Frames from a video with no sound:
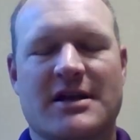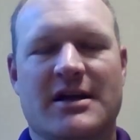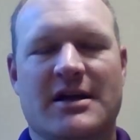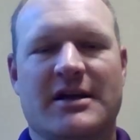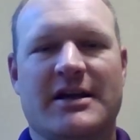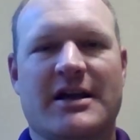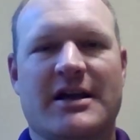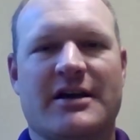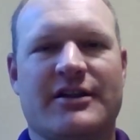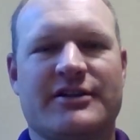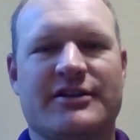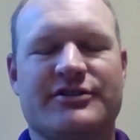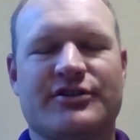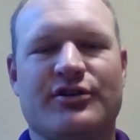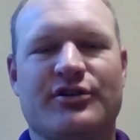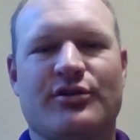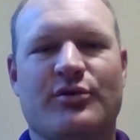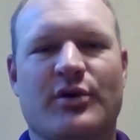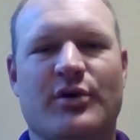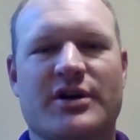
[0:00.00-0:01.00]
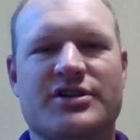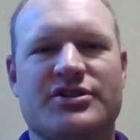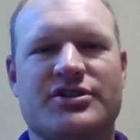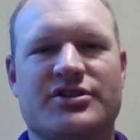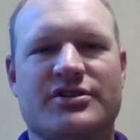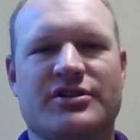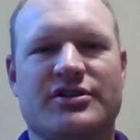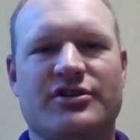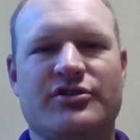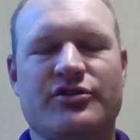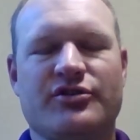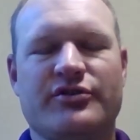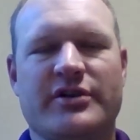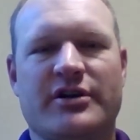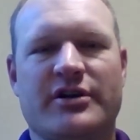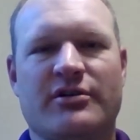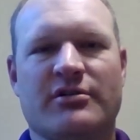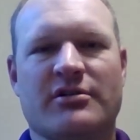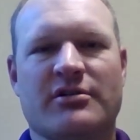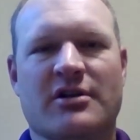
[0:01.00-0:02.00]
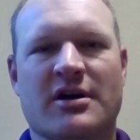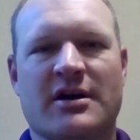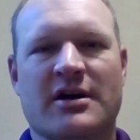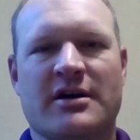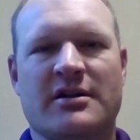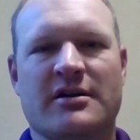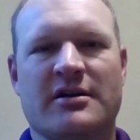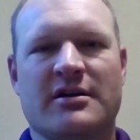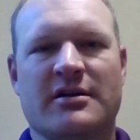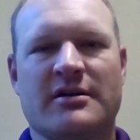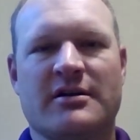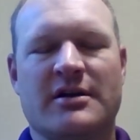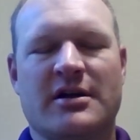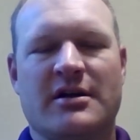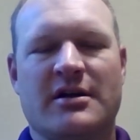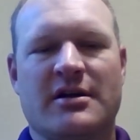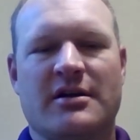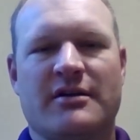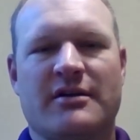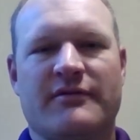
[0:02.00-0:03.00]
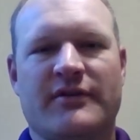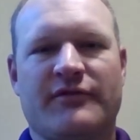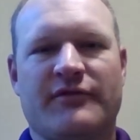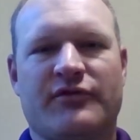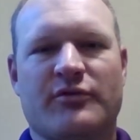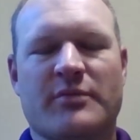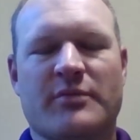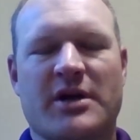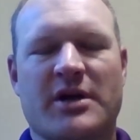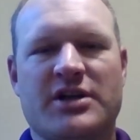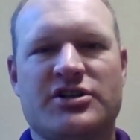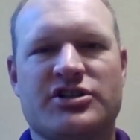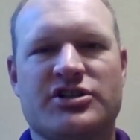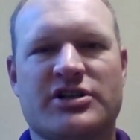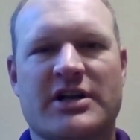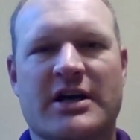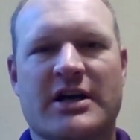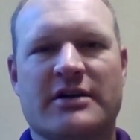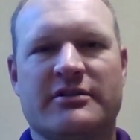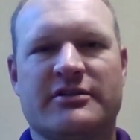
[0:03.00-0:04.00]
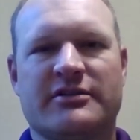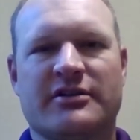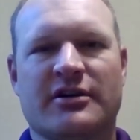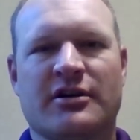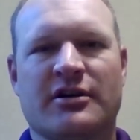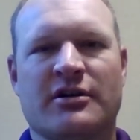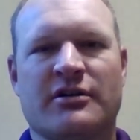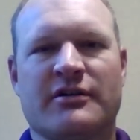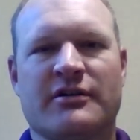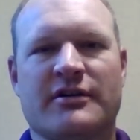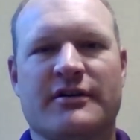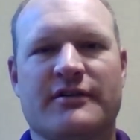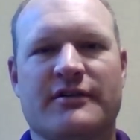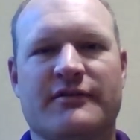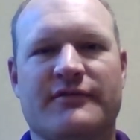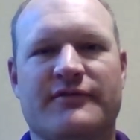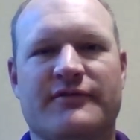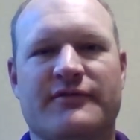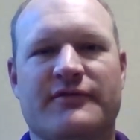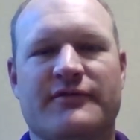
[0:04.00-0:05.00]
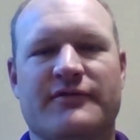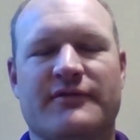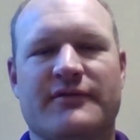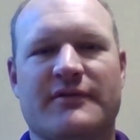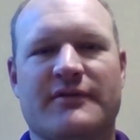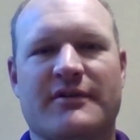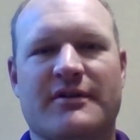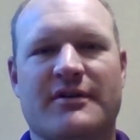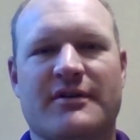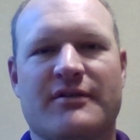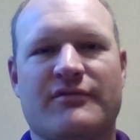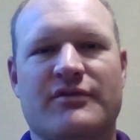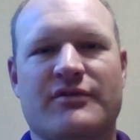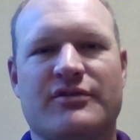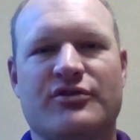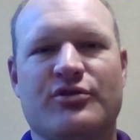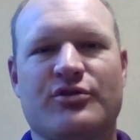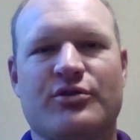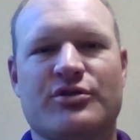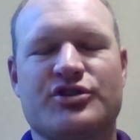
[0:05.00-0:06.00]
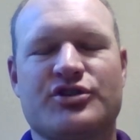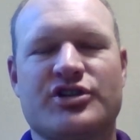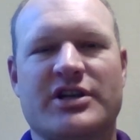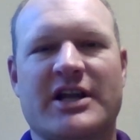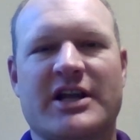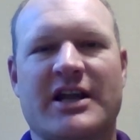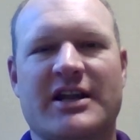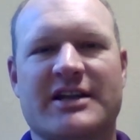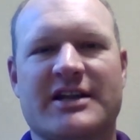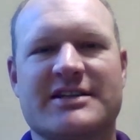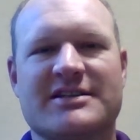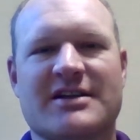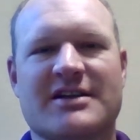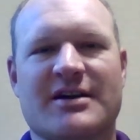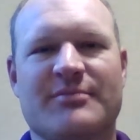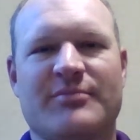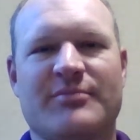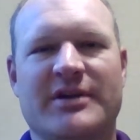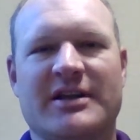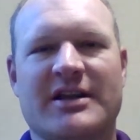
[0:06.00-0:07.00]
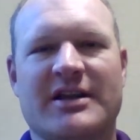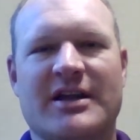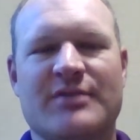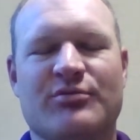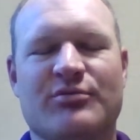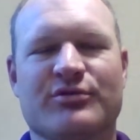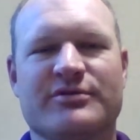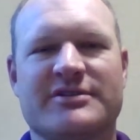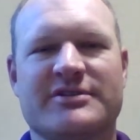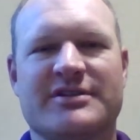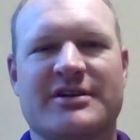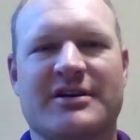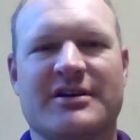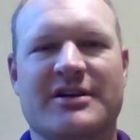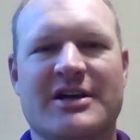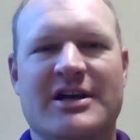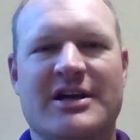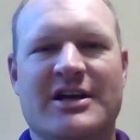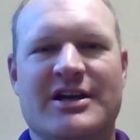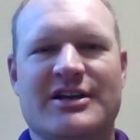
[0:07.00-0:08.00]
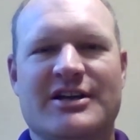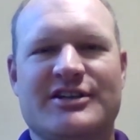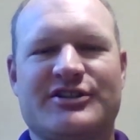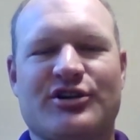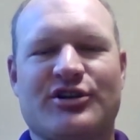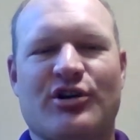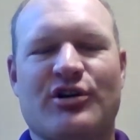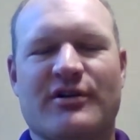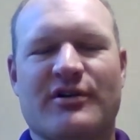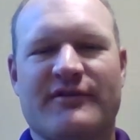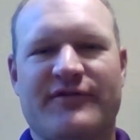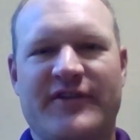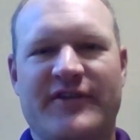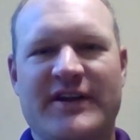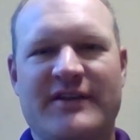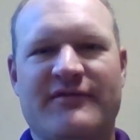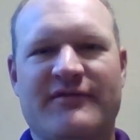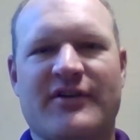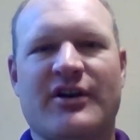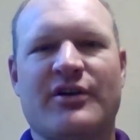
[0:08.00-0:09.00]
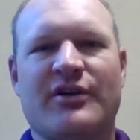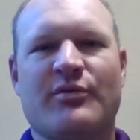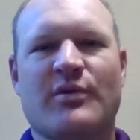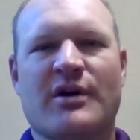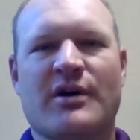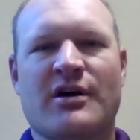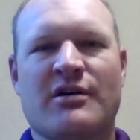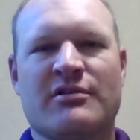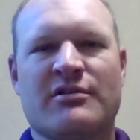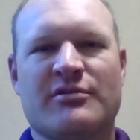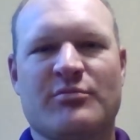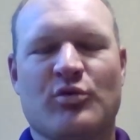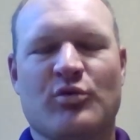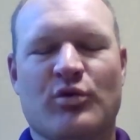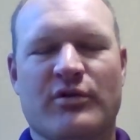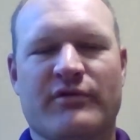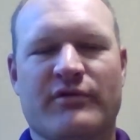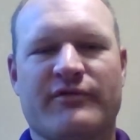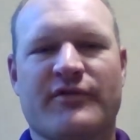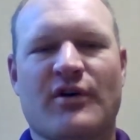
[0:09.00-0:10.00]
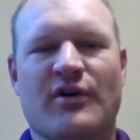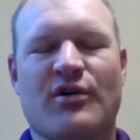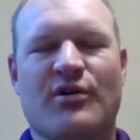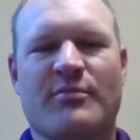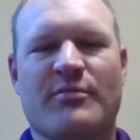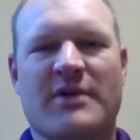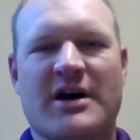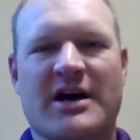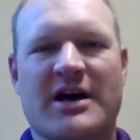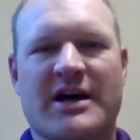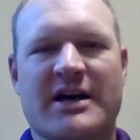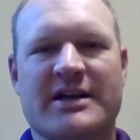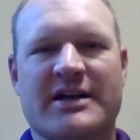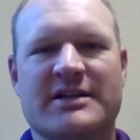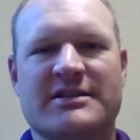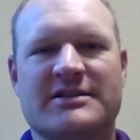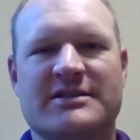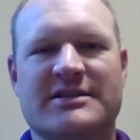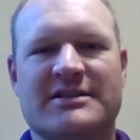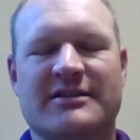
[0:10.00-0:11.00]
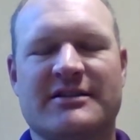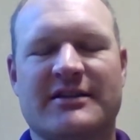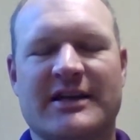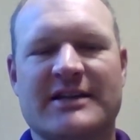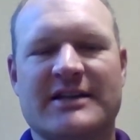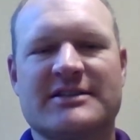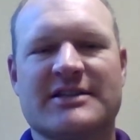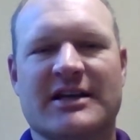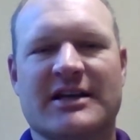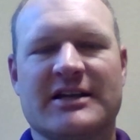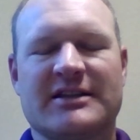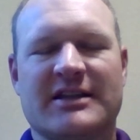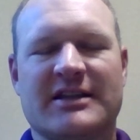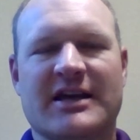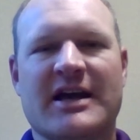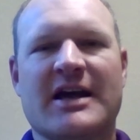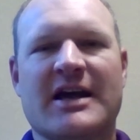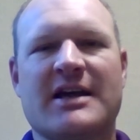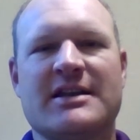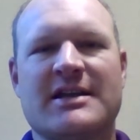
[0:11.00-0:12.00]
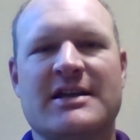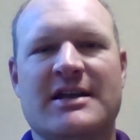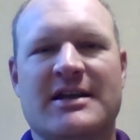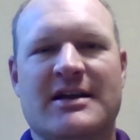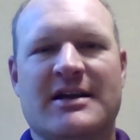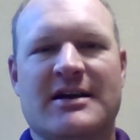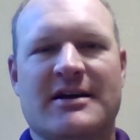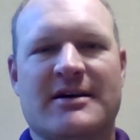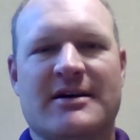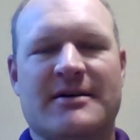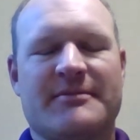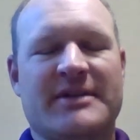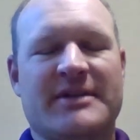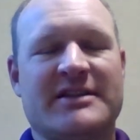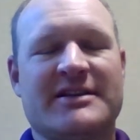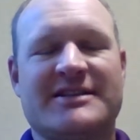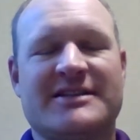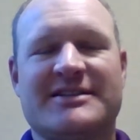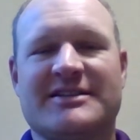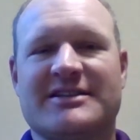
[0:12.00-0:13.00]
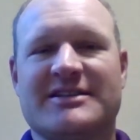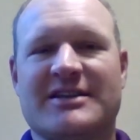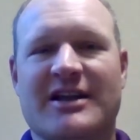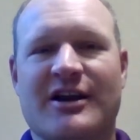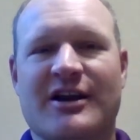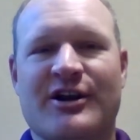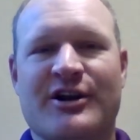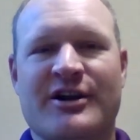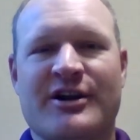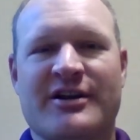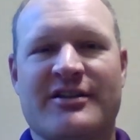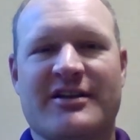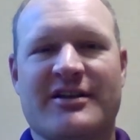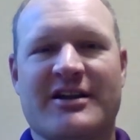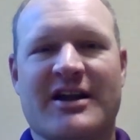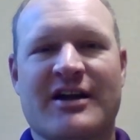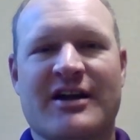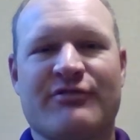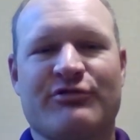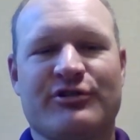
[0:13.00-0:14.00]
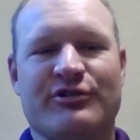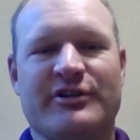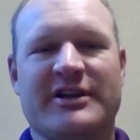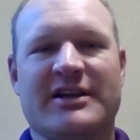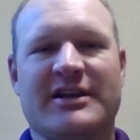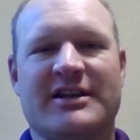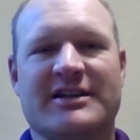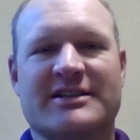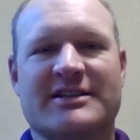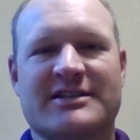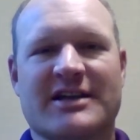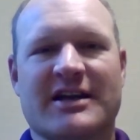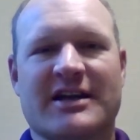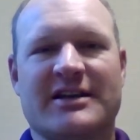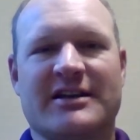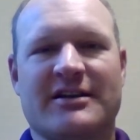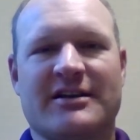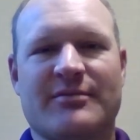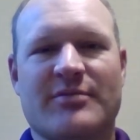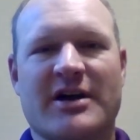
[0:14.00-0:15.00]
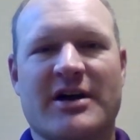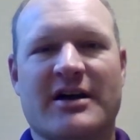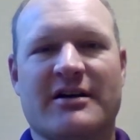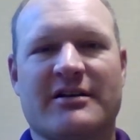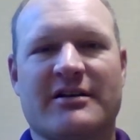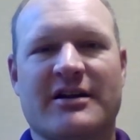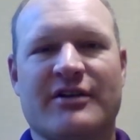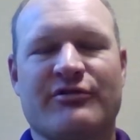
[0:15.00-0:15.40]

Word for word: Yeah, that's a good question. You do hear a lot of, uh, of information out there of of the newer genetics not being able to start on feed very well and more fall behinds and things like that. Um, and this is an area that I really get excited about.